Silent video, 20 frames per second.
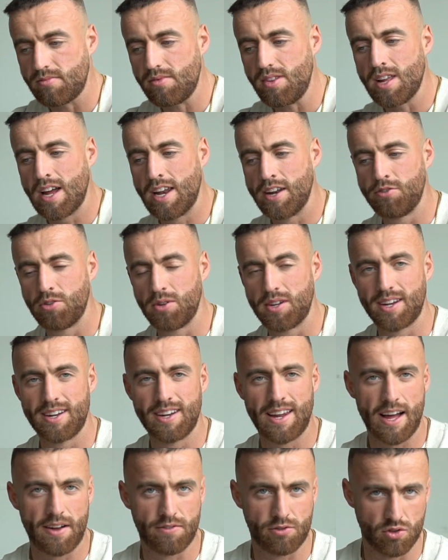And if you didn't
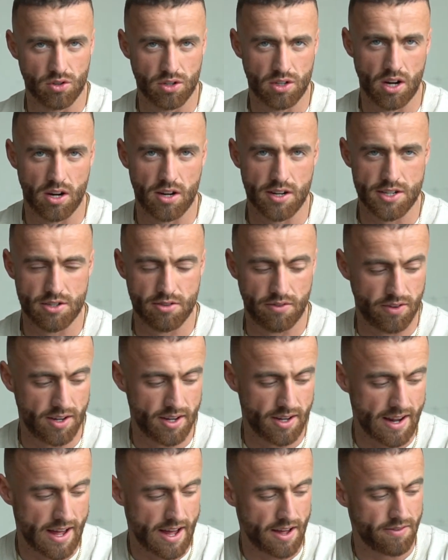have good ties, or if you
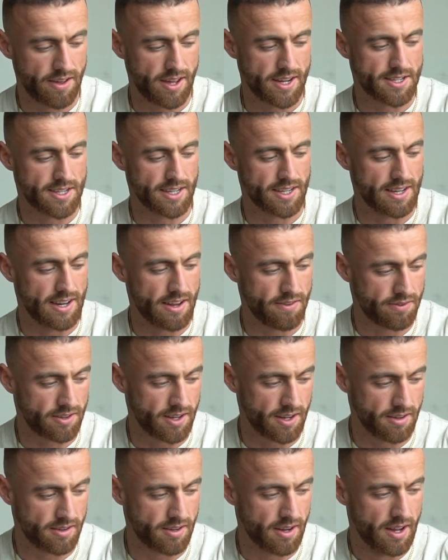didn't have a
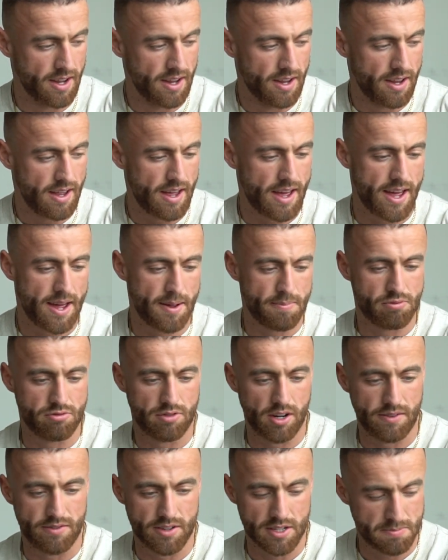significant
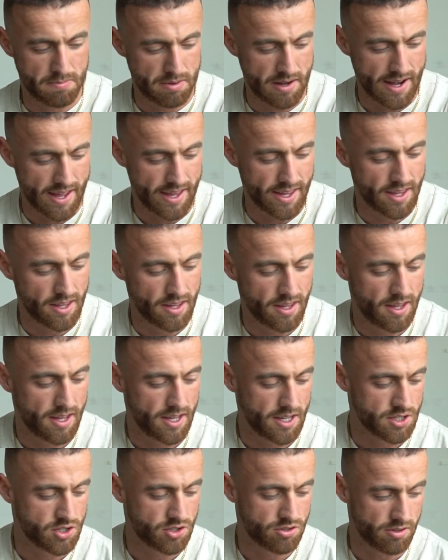previous playing
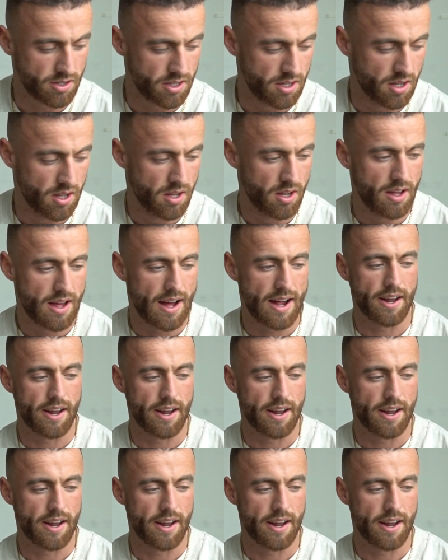history at